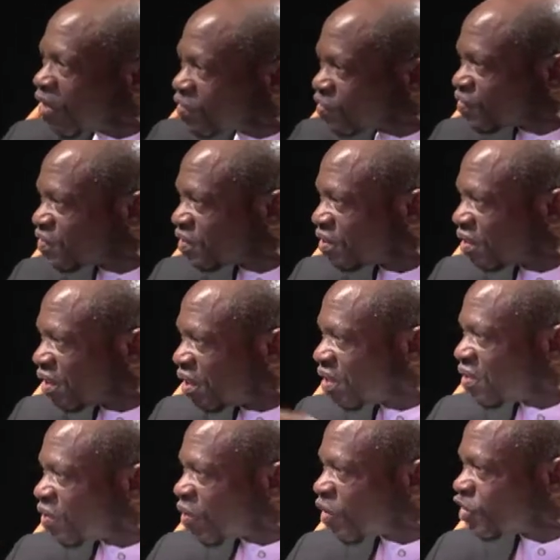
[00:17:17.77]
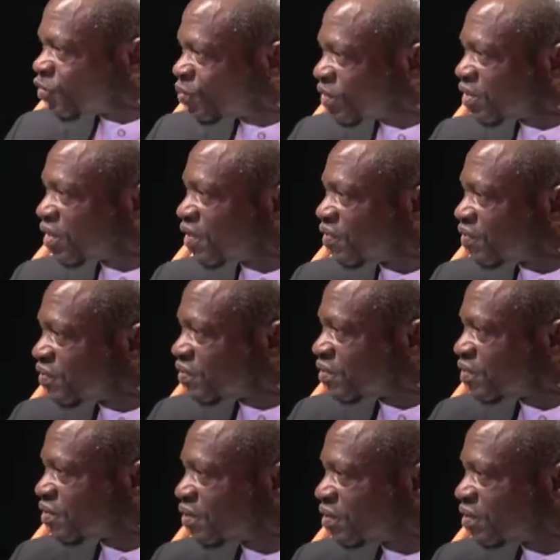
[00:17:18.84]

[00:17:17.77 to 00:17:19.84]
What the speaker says: us in the hospitals,